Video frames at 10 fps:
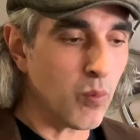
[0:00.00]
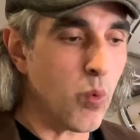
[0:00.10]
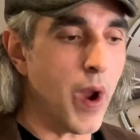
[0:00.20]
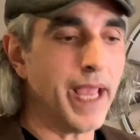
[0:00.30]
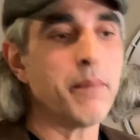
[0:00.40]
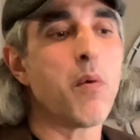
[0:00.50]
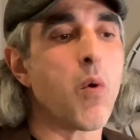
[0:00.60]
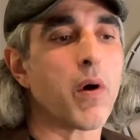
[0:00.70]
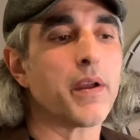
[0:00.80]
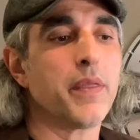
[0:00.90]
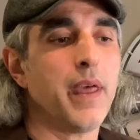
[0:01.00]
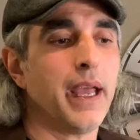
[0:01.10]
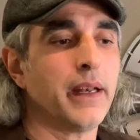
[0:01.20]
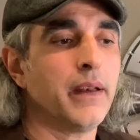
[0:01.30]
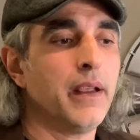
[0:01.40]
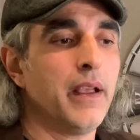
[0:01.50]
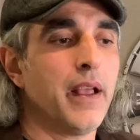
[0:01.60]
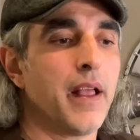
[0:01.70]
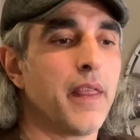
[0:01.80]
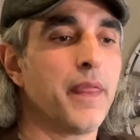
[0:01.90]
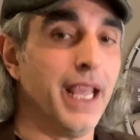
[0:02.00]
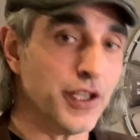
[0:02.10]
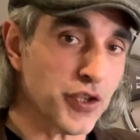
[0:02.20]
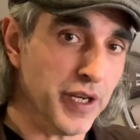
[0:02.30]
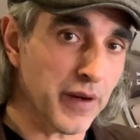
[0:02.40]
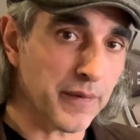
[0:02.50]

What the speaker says: way more than the engineered